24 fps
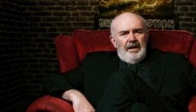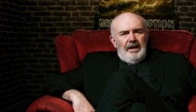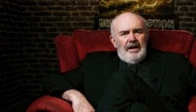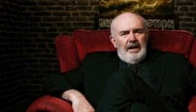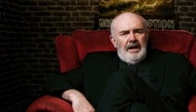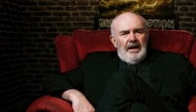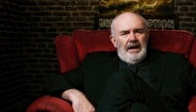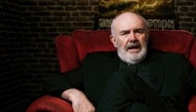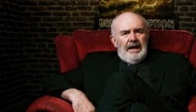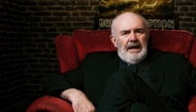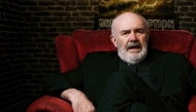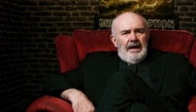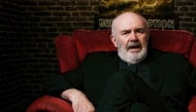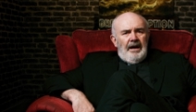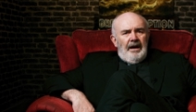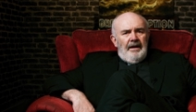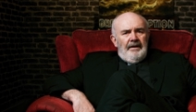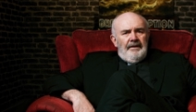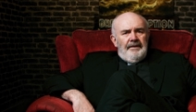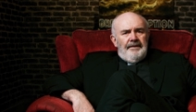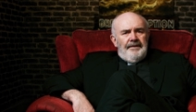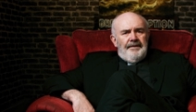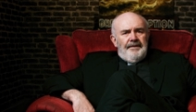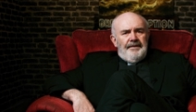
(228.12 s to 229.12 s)
uh,
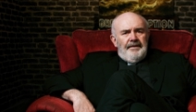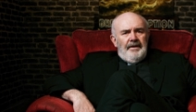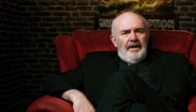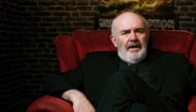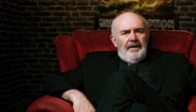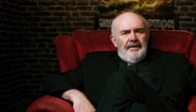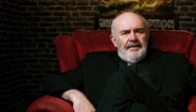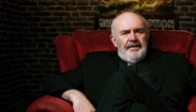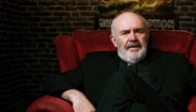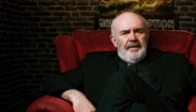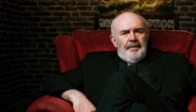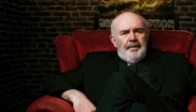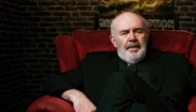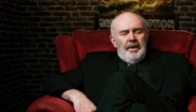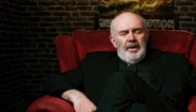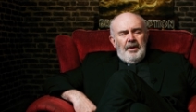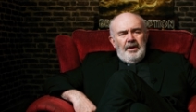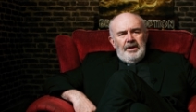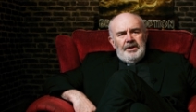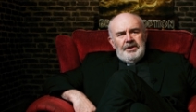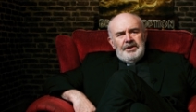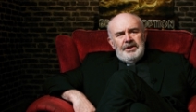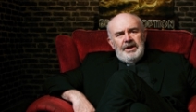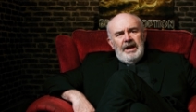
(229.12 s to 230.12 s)
of, of the
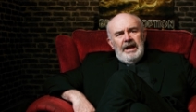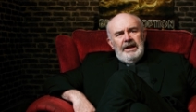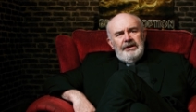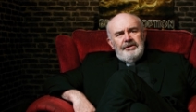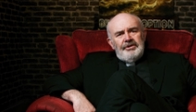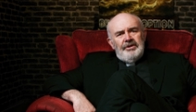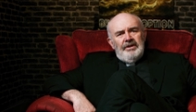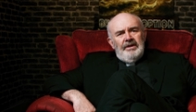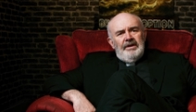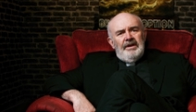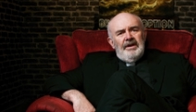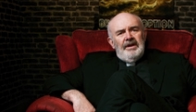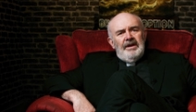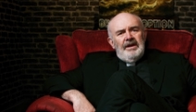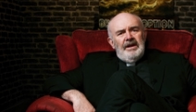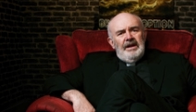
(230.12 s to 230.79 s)
Polish nation.